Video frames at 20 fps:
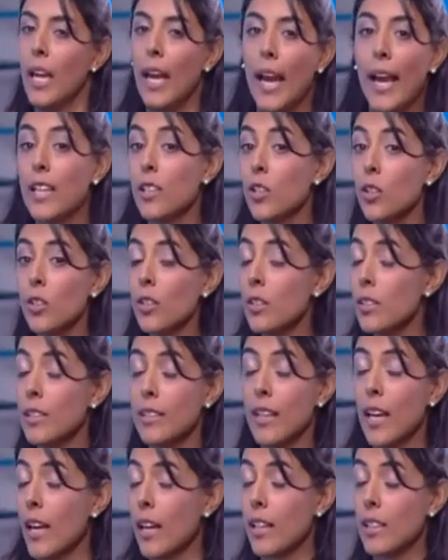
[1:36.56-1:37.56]
And not only
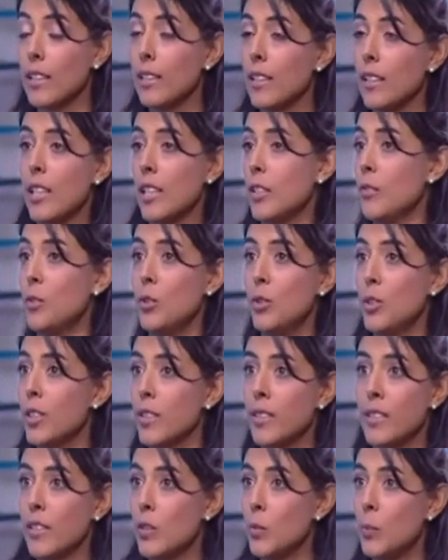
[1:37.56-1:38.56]
that, in the last few years,
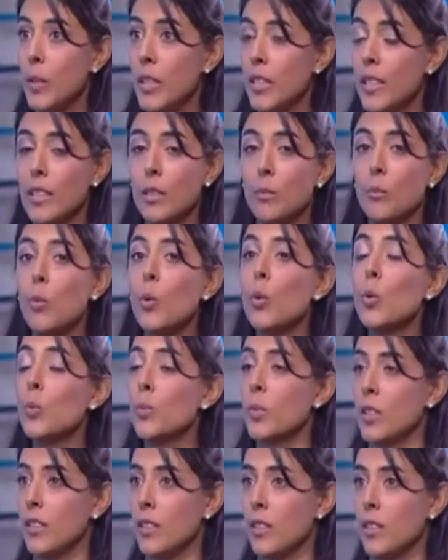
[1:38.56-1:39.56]
there's been an
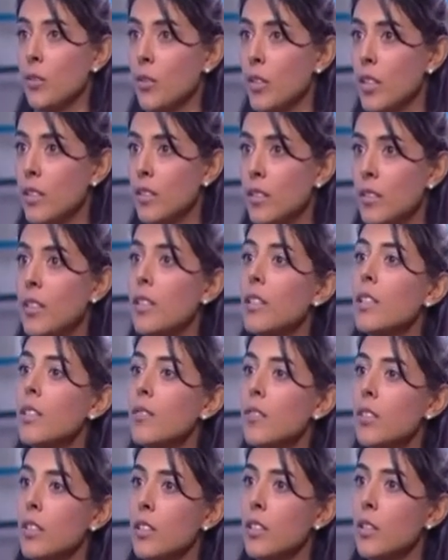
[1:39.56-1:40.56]
enormous increase,
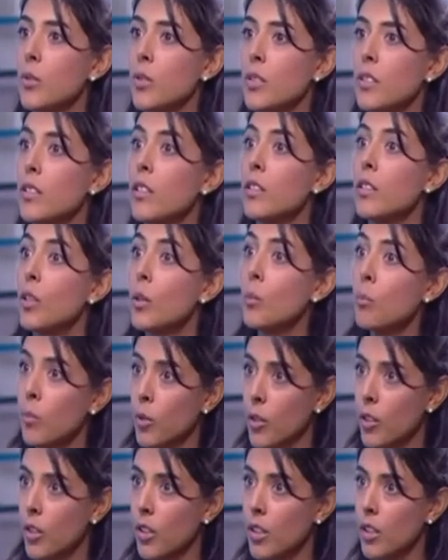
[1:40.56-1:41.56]
significant increase in the
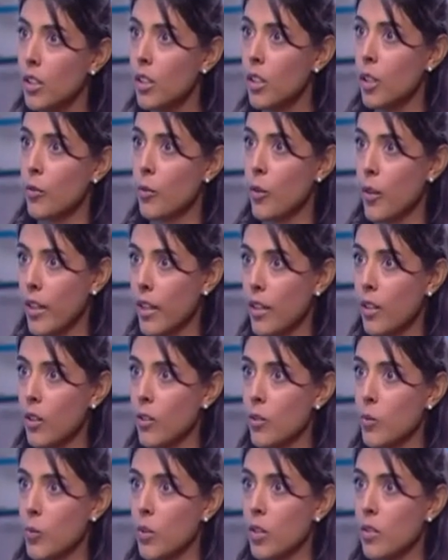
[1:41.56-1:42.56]
number of credit
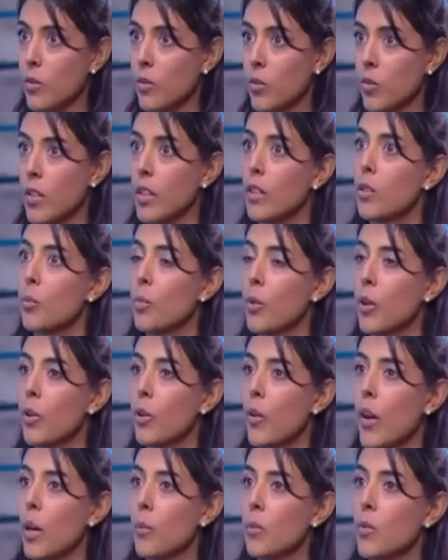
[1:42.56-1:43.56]
cards with associated
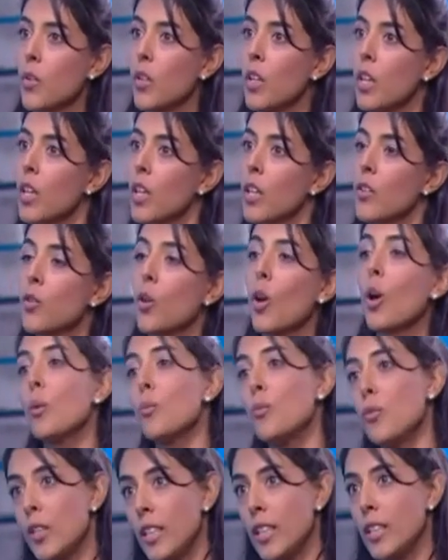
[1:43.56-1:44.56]
programs. So
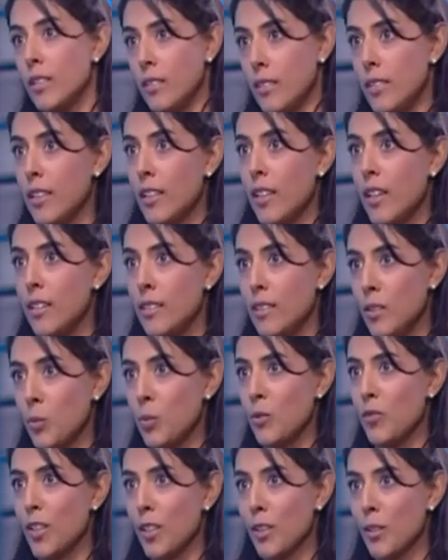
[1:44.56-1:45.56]
hopefully the analysis
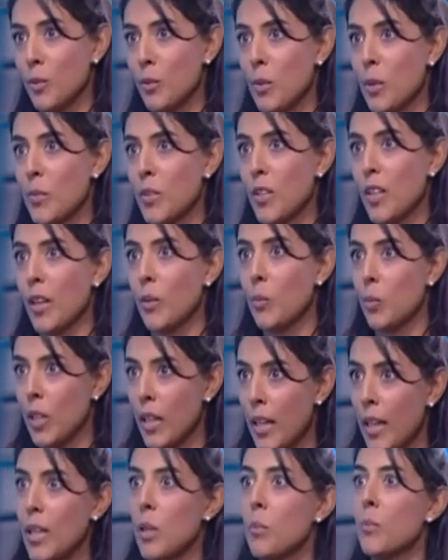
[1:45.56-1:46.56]
we've done on the website will
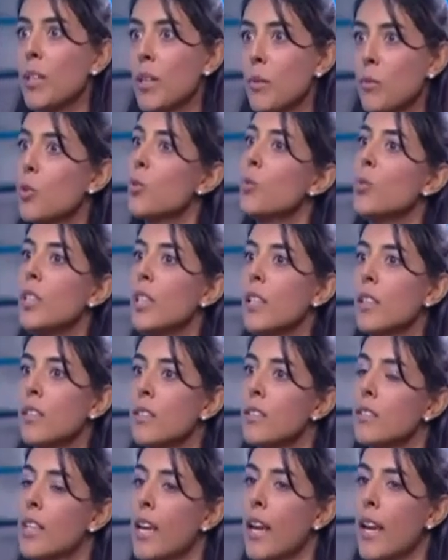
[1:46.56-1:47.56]
help them to really
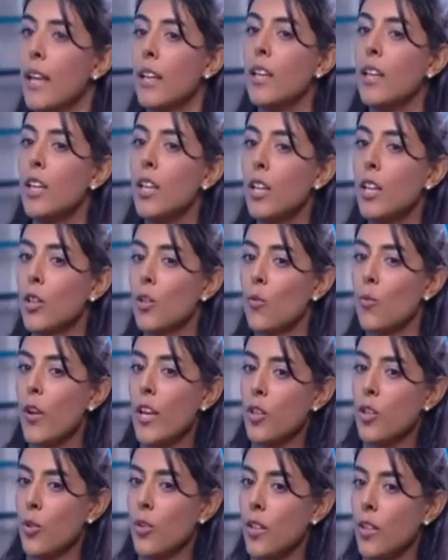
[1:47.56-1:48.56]
understand the
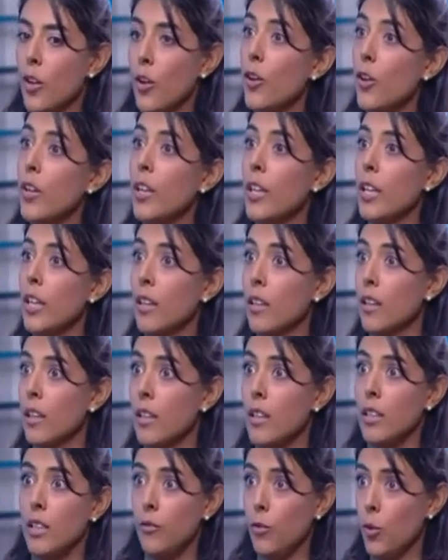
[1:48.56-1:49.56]
ratio they're earning,
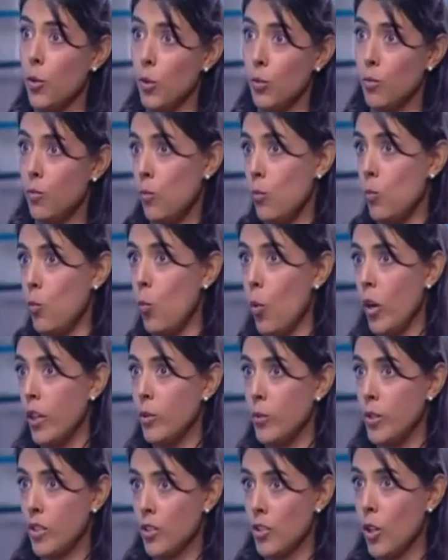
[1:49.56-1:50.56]
i.e. for
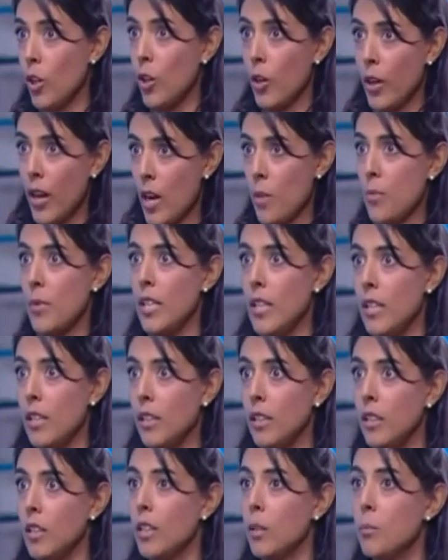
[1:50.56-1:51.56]
$1, how many
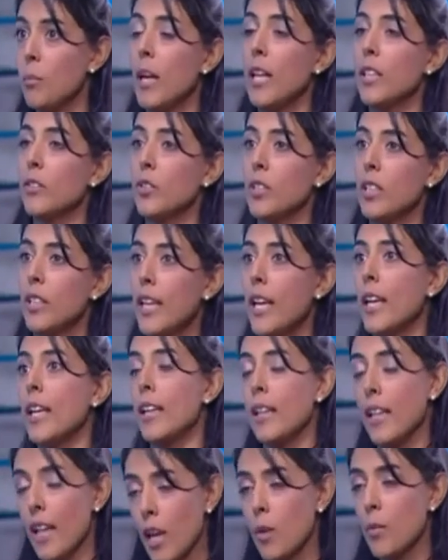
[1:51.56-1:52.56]
miles do they get and
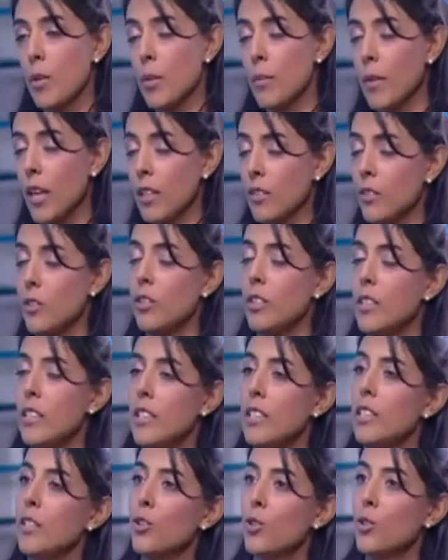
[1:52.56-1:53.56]
how many miles do they
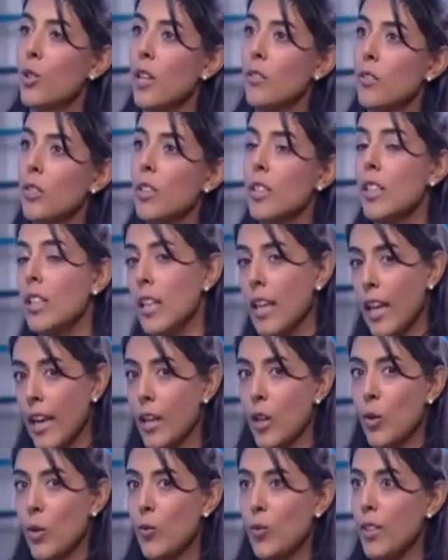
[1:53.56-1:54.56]
need to travel. And
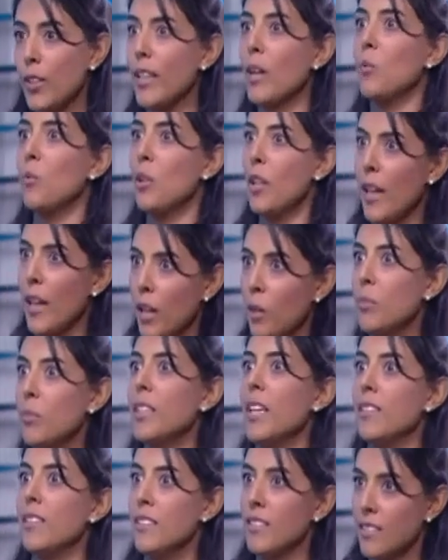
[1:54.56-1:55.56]
hopefully that will help the
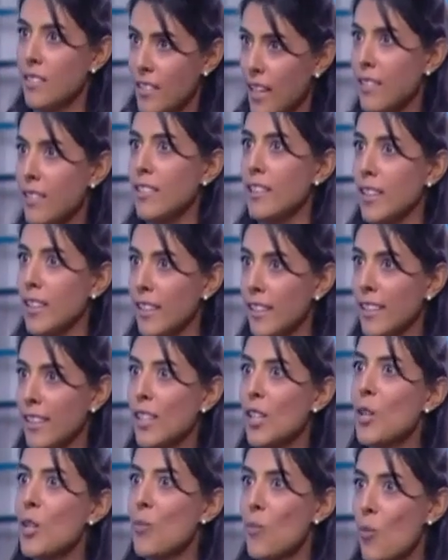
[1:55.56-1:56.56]
understanding
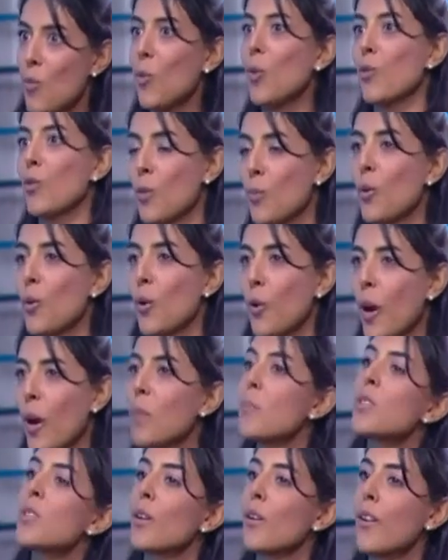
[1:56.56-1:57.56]
more of the
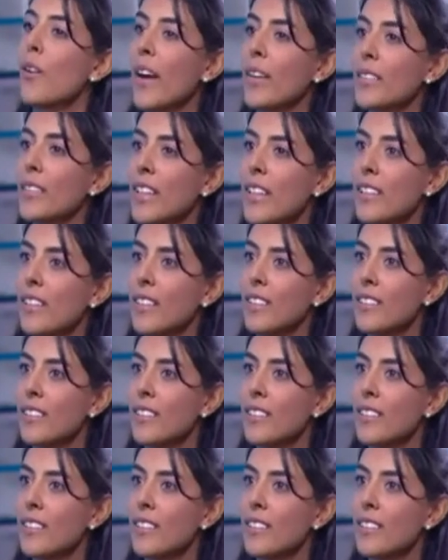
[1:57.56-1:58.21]
programs that are out there.